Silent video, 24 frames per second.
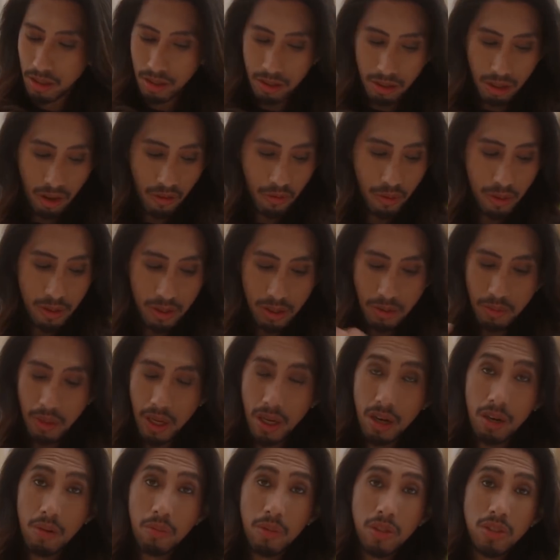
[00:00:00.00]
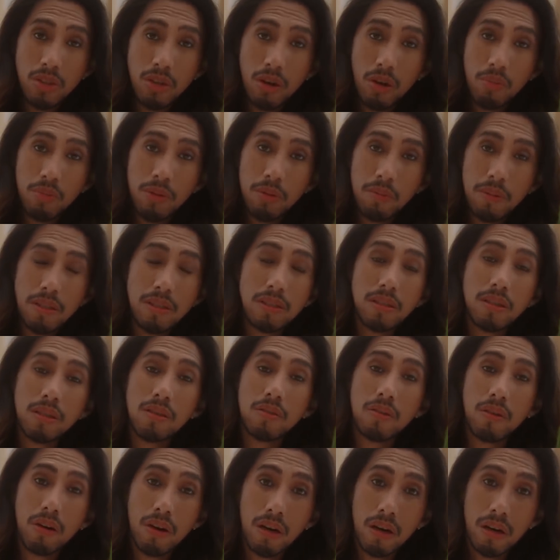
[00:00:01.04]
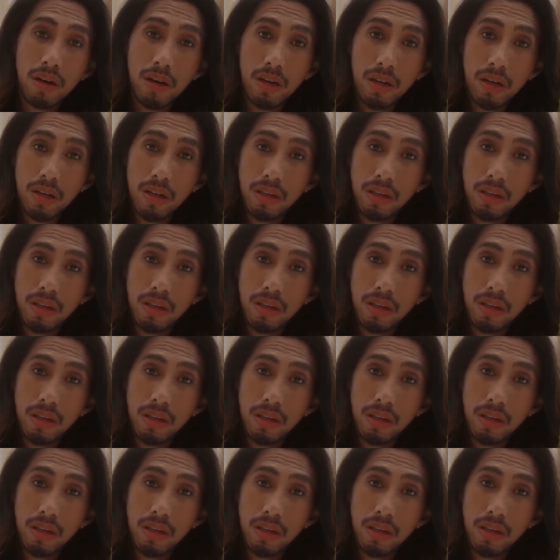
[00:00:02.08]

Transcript: Three of Wands, no matter how much optimistic you are,